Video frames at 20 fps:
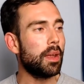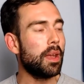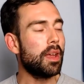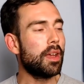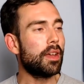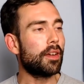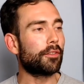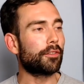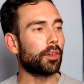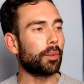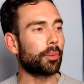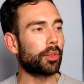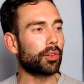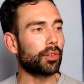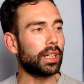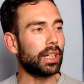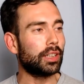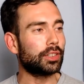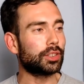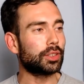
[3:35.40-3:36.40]
from
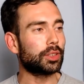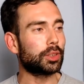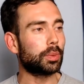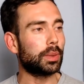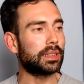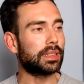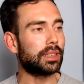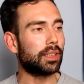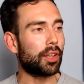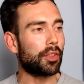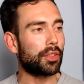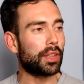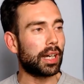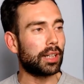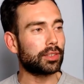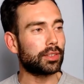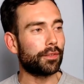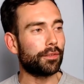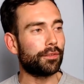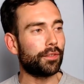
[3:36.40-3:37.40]

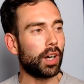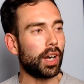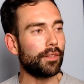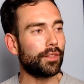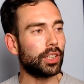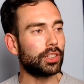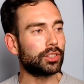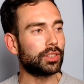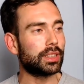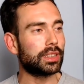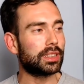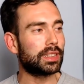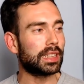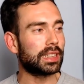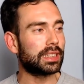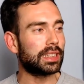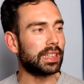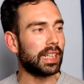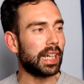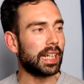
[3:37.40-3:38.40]

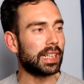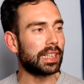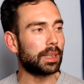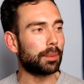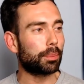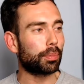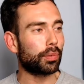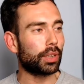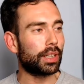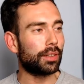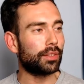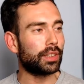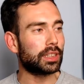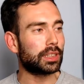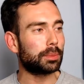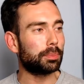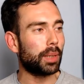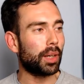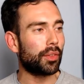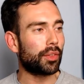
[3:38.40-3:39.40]
329,568 in the
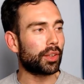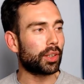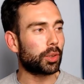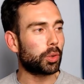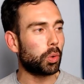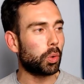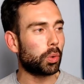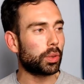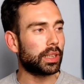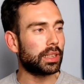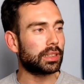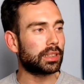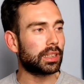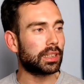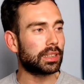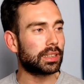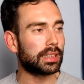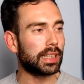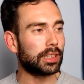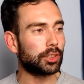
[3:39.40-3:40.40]
previous month, according to the
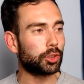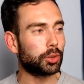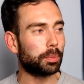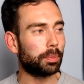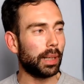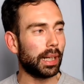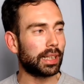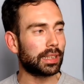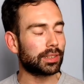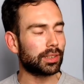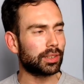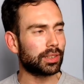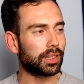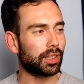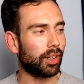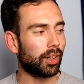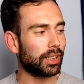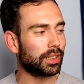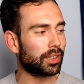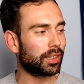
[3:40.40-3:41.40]
central bank. So it's
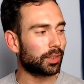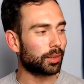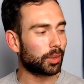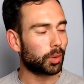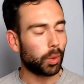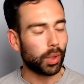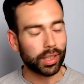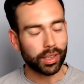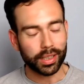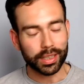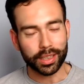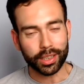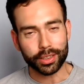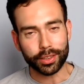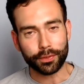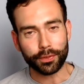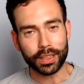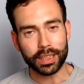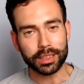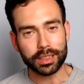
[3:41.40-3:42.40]
quite likely those
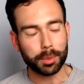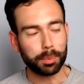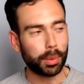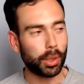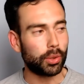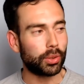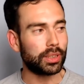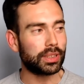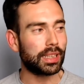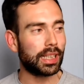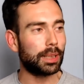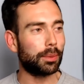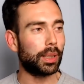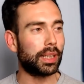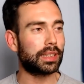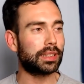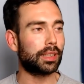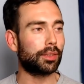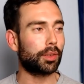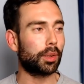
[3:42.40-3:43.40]
figures are bogus anyway,
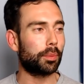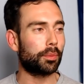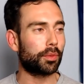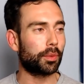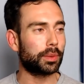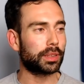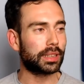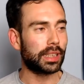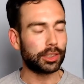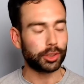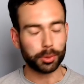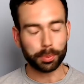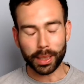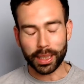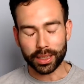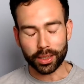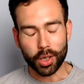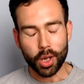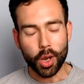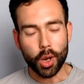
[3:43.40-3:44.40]
because they're coming from the central
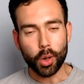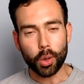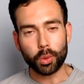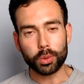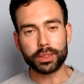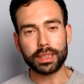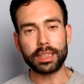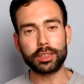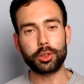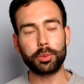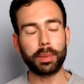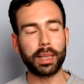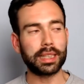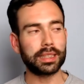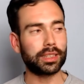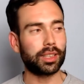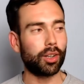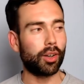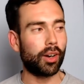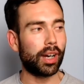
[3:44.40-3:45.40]
bank. All central
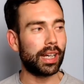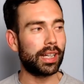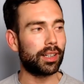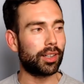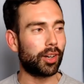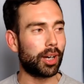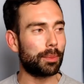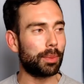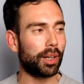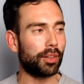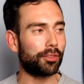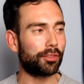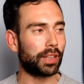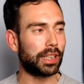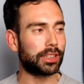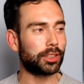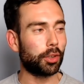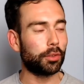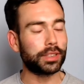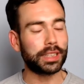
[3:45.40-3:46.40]
banks lie about
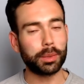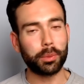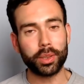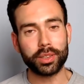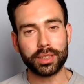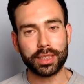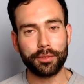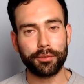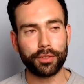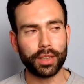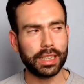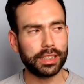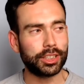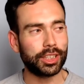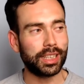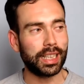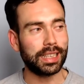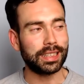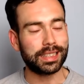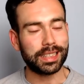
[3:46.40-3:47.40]
inflation. Obviously, once
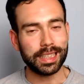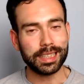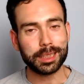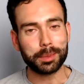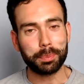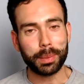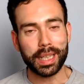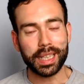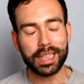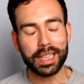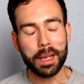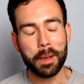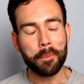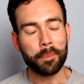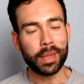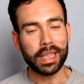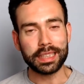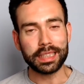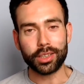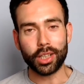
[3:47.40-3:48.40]
inflation gets this big,
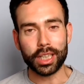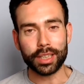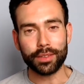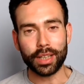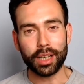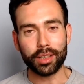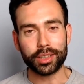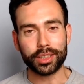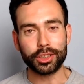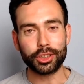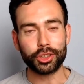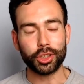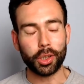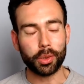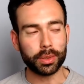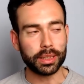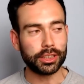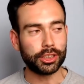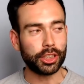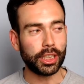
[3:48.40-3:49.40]
it's kind of out of
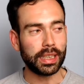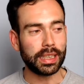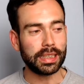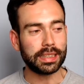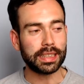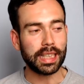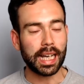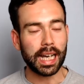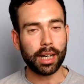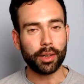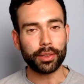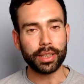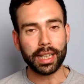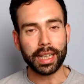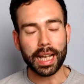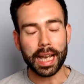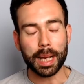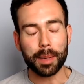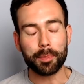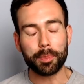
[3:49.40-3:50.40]
control. The genie's out the
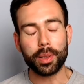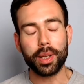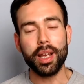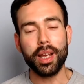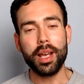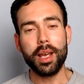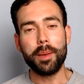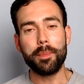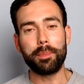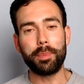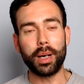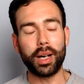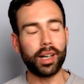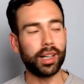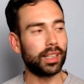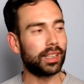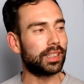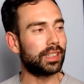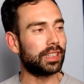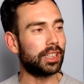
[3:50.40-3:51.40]
lamp.
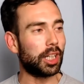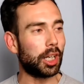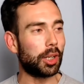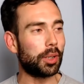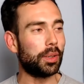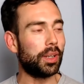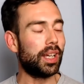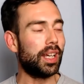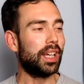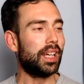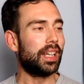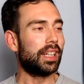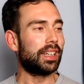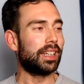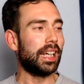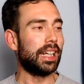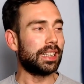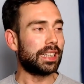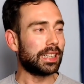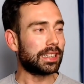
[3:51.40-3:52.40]
But, they're
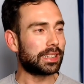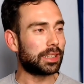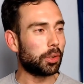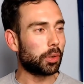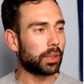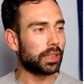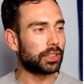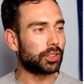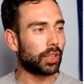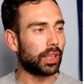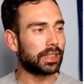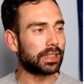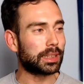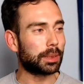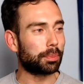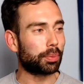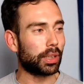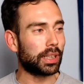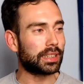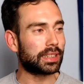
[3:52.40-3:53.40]
still going to try and
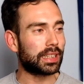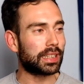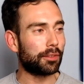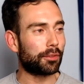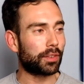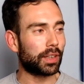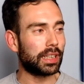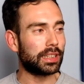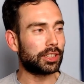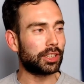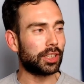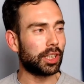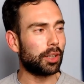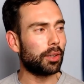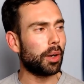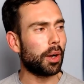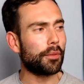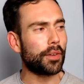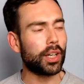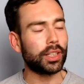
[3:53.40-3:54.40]
suppress the inflation.
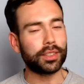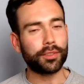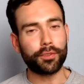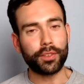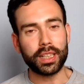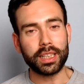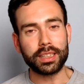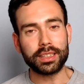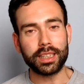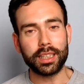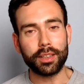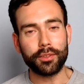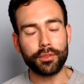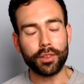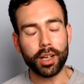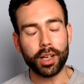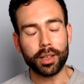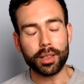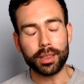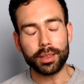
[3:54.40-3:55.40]
I've heard figures
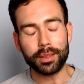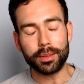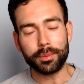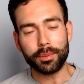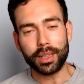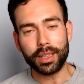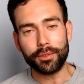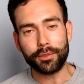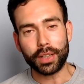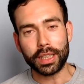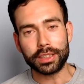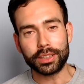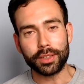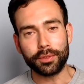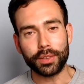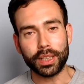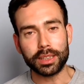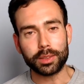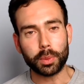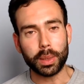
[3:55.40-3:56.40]
that inflation in
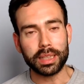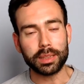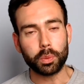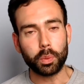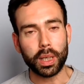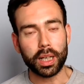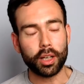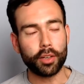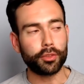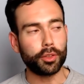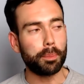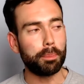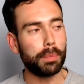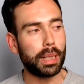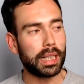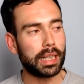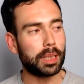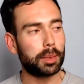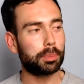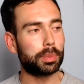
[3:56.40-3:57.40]
Venezuela is well over
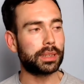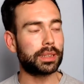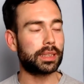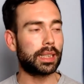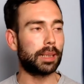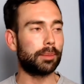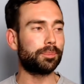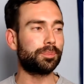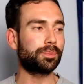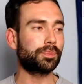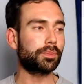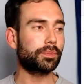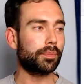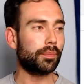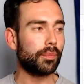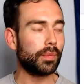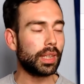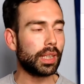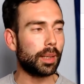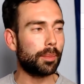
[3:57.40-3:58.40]
1,000,000%.
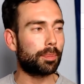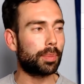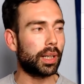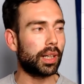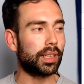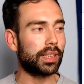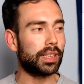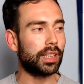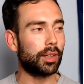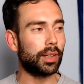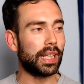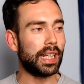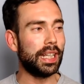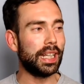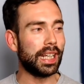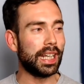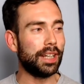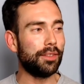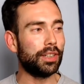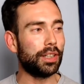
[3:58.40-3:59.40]
But,
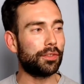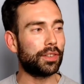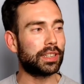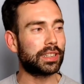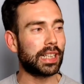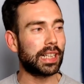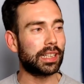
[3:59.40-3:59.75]
even if you take the